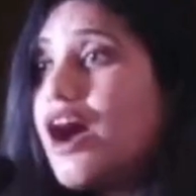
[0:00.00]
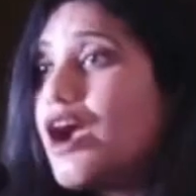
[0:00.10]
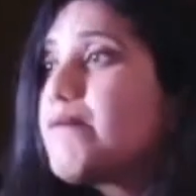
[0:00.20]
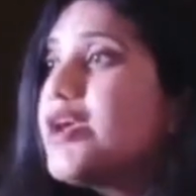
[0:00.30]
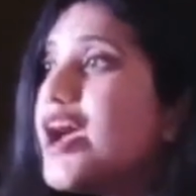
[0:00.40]

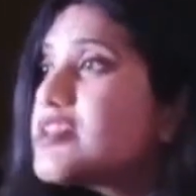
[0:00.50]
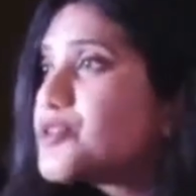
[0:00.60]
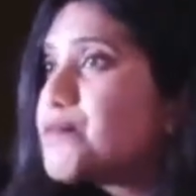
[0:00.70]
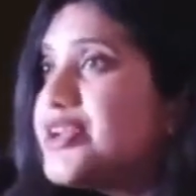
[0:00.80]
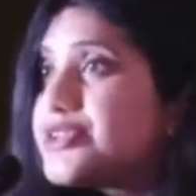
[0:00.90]
RBI has
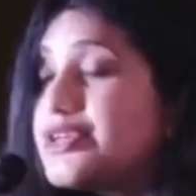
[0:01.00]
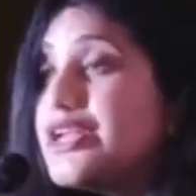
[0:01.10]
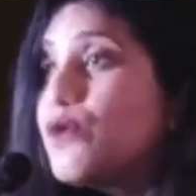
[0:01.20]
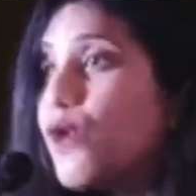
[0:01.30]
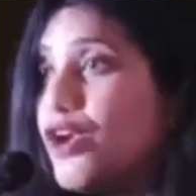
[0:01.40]

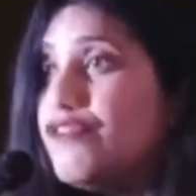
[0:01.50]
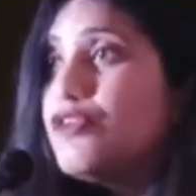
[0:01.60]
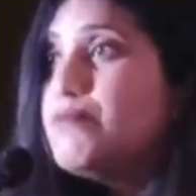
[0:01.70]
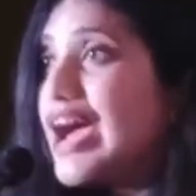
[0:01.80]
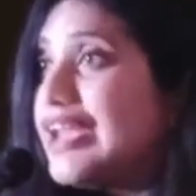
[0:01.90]
repeatedly called
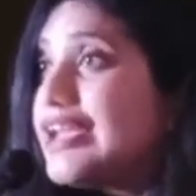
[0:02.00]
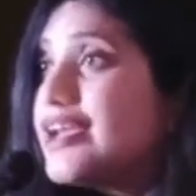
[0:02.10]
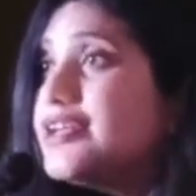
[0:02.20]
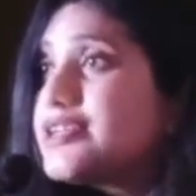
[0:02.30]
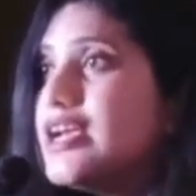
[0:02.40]
for banning
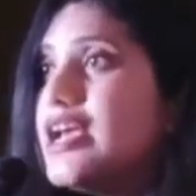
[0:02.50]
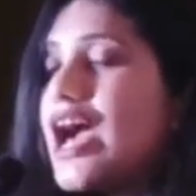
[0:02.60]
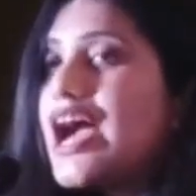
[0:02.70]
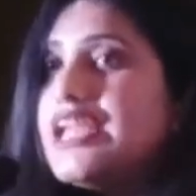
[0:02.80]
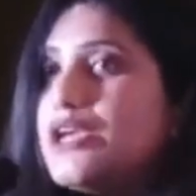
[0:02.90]
it,
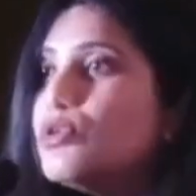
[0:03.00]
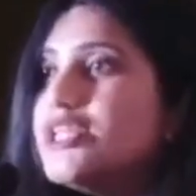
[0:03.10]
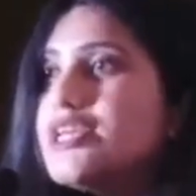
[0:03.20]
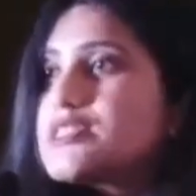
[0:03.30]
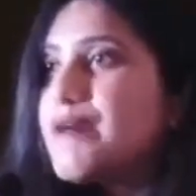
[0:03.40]
and even
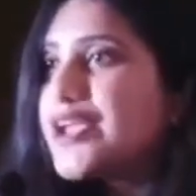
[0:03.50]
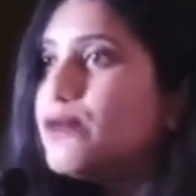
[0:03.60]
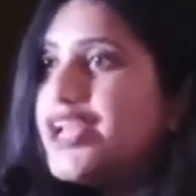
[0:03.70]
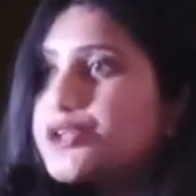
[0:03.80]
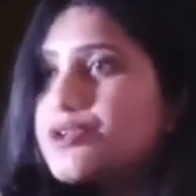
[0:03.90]
these
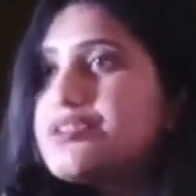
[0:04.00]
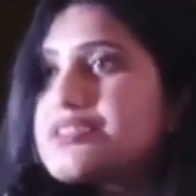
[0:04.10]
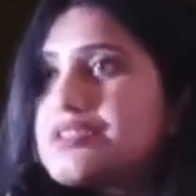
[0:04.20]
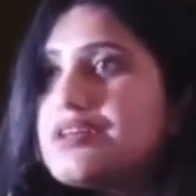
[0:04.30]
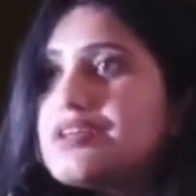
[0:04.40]
speculations
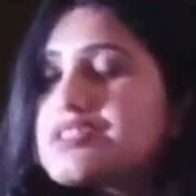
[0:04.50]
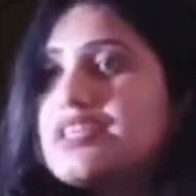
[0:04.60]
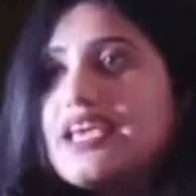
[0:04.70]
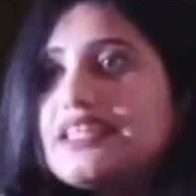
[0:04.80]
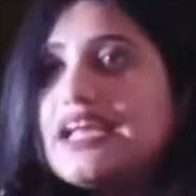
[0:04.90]

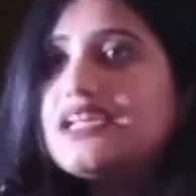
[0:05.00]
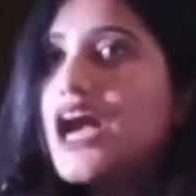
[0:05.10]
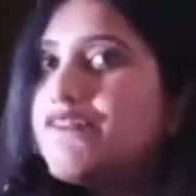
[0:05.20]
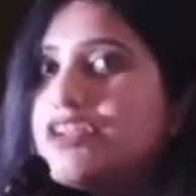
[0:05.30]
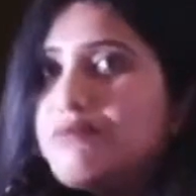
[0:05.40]
say that
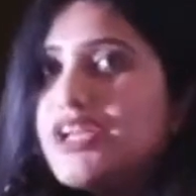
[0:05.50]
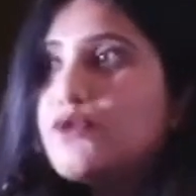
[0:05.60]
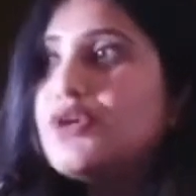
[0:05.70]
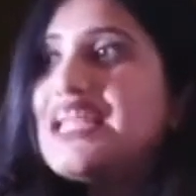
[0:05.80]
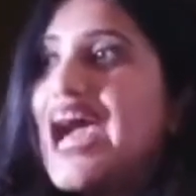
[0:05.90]
government
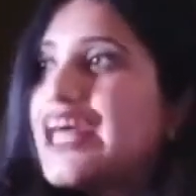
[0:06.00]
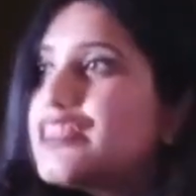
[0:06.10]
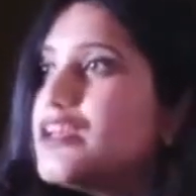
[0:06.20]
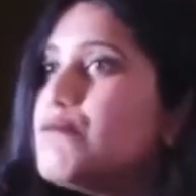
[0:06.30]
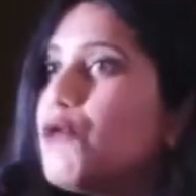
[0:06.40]
will at
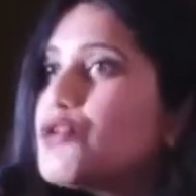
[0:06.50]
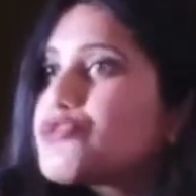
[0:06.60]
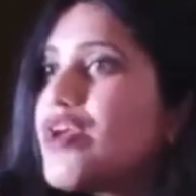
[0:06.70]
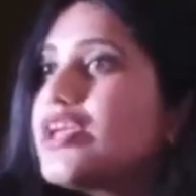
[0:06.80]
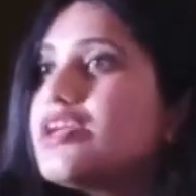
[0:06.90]
the most
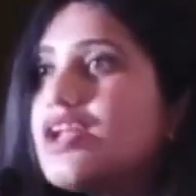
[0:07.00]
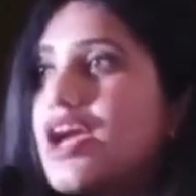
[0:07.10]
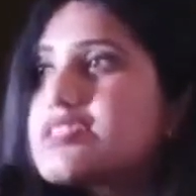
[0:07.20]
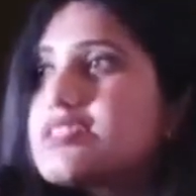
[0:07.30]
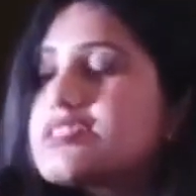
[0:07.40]

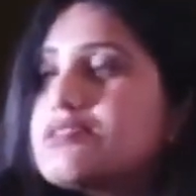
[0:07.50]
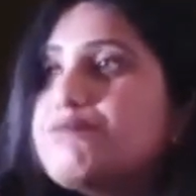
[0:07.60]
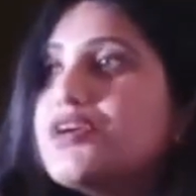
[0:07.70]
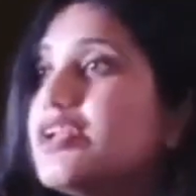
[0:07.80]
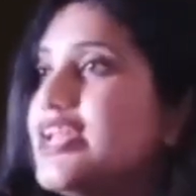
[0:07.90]
recognize this
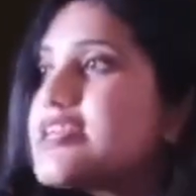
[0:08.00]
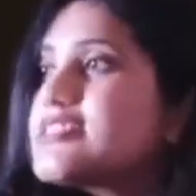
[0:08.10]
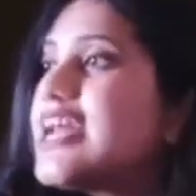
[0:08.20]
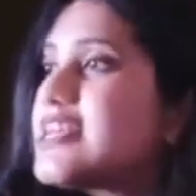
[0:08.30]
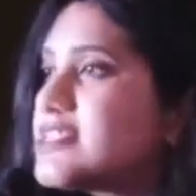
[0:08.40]
merely as
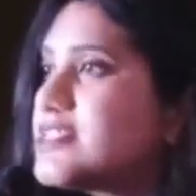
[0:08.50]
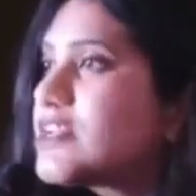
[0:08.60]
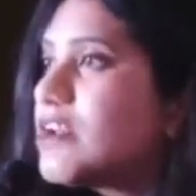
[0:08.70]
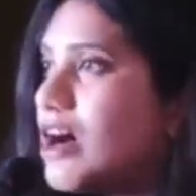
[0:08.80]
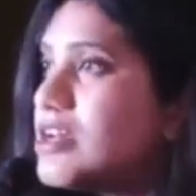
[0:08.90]
an asset
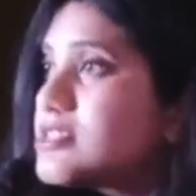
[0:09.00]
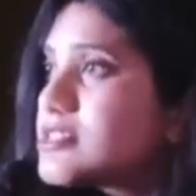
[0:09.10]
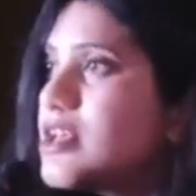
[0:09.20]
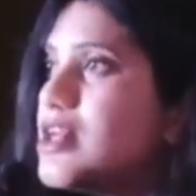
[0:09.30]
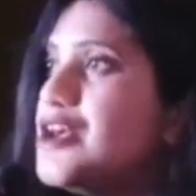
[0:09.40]
class.
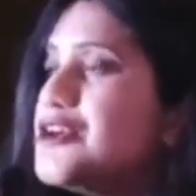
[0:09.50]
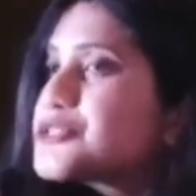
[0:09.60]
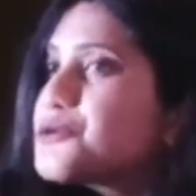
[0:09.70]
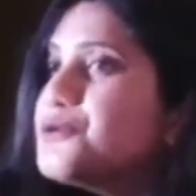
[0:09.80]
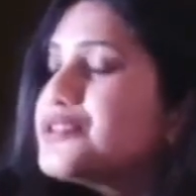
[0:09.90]

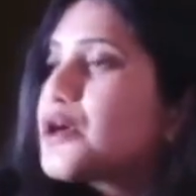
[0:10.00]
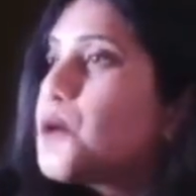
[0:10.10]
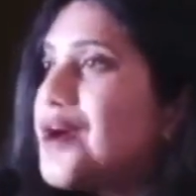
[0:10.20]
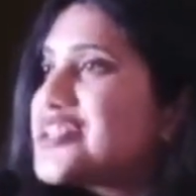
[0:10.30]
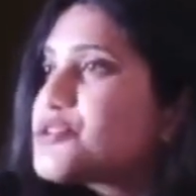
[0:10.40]
So the
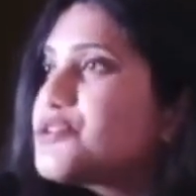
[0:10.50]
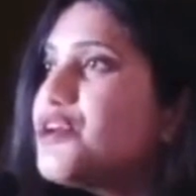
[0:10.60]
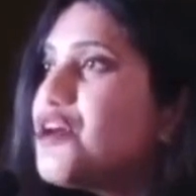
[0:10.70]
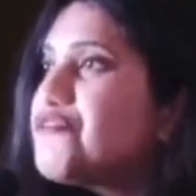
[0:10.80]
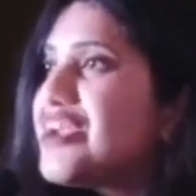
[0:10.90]
question
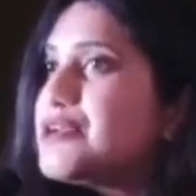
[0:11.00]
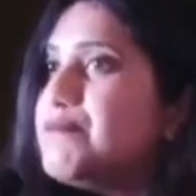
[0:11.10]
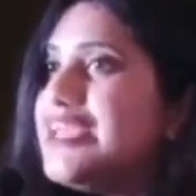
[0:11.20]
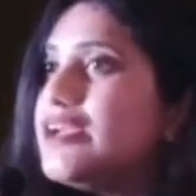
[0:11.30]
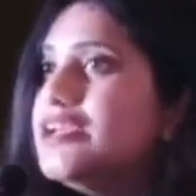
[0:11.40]
of it
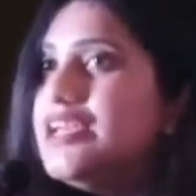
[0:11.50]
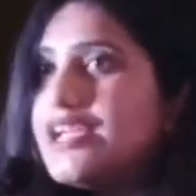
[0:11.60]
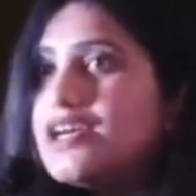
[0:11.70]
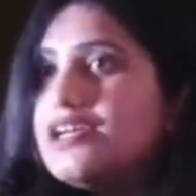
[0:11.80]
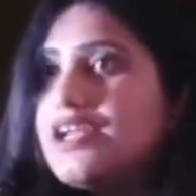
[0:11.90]
being a
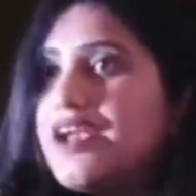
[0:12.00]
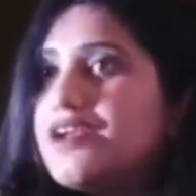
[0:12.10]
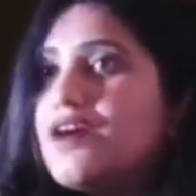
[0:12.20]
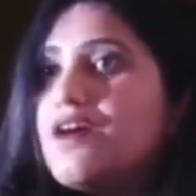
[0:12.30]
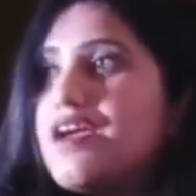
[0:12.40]
legal
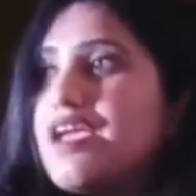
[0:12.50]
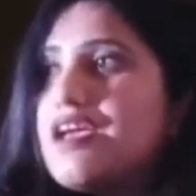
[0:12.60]
tender